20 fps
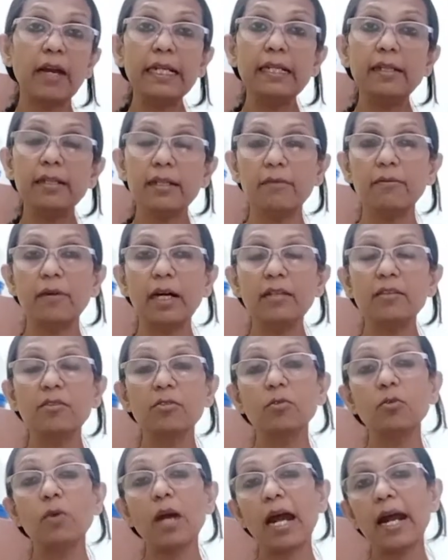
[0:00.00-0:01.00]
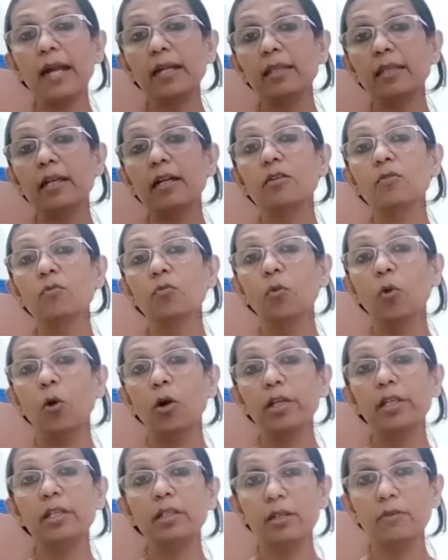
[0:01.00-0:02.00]
The ones who had that
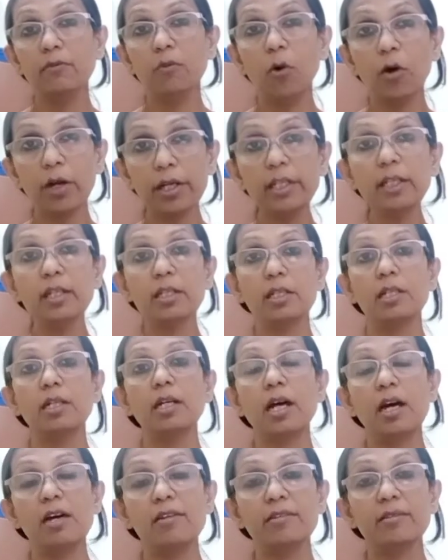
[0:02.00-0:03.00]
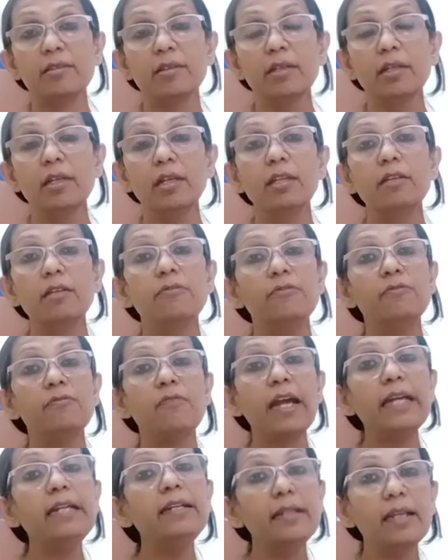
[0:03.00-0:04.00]
the warrior class, the
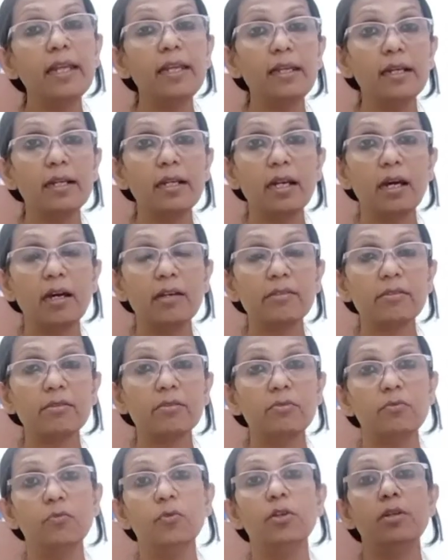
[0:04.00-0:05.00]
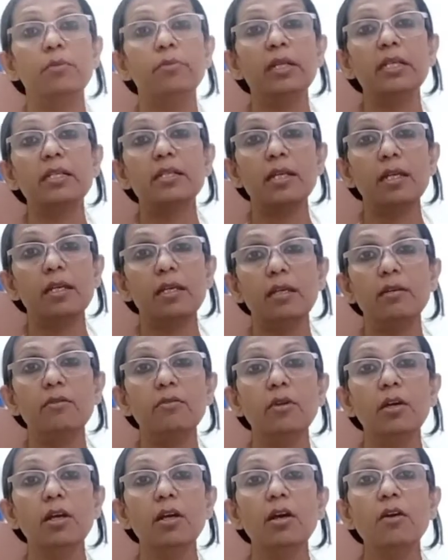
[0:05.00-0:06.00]
fighting class would be
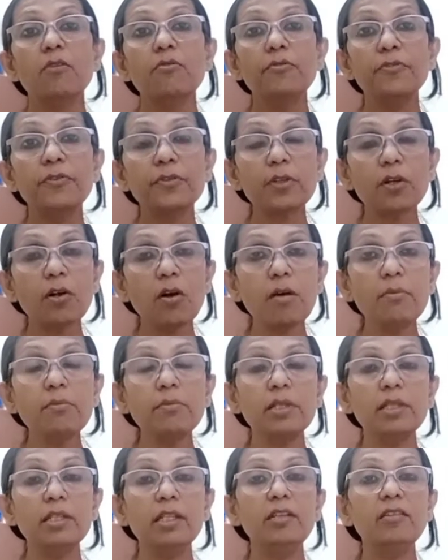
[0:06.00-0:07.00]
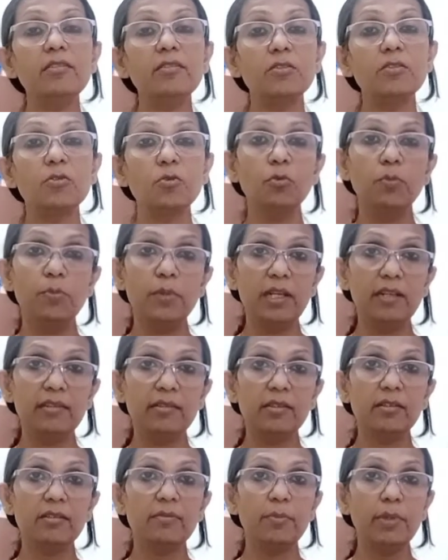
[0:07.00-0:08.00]
taken from these two
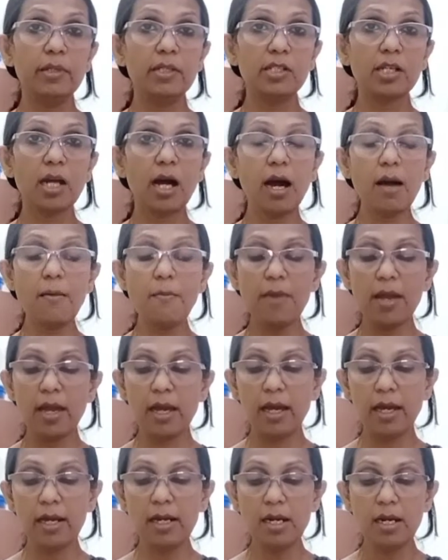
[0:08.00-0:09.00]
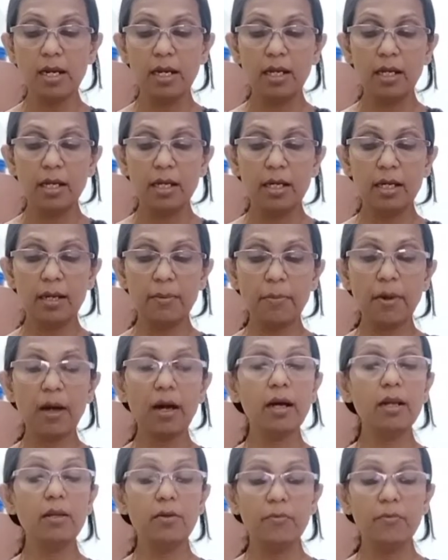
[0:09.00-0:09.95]
places, Punjab and Nepal.